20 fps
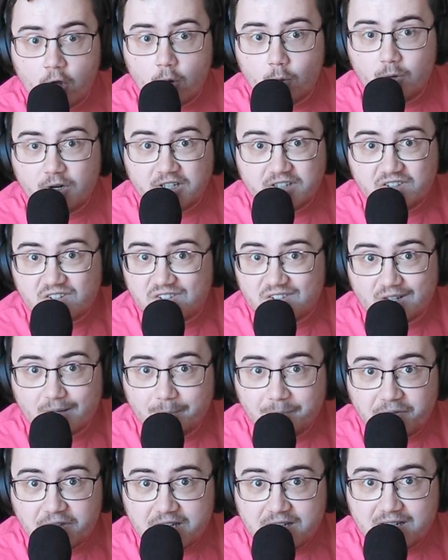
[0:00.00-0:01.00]
when
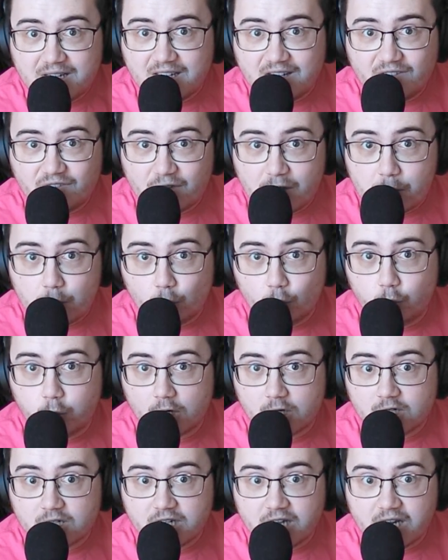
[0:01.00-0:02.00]
something isn't
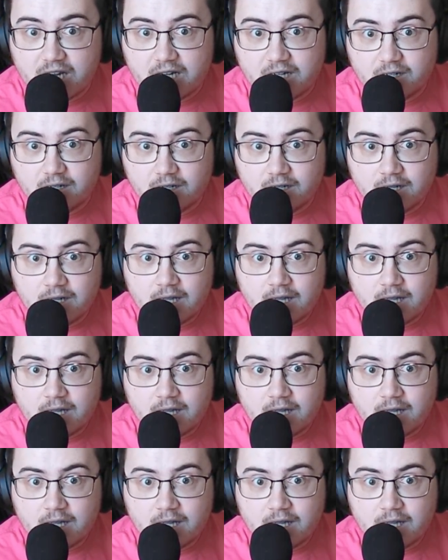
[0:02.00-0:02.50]
working.